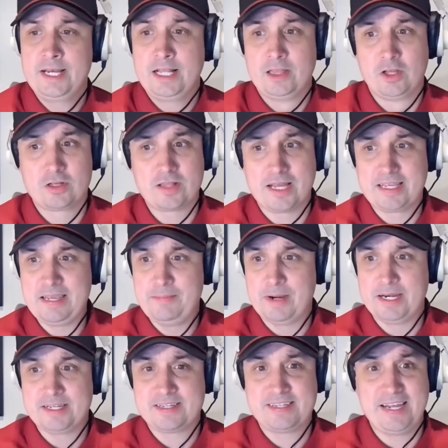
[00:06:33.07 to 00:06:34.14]
Looked like he
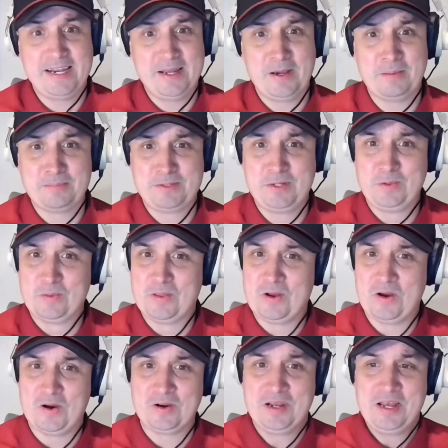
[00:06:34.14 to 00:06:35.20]
might have stayed up too
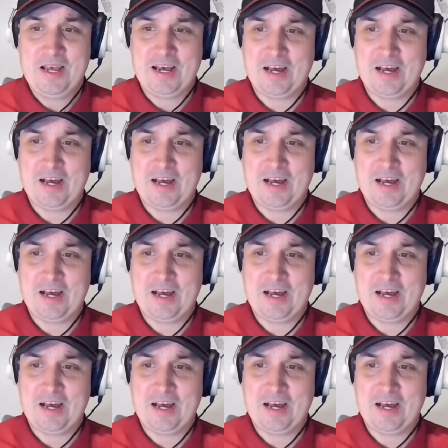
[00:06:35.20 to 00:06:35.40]
long.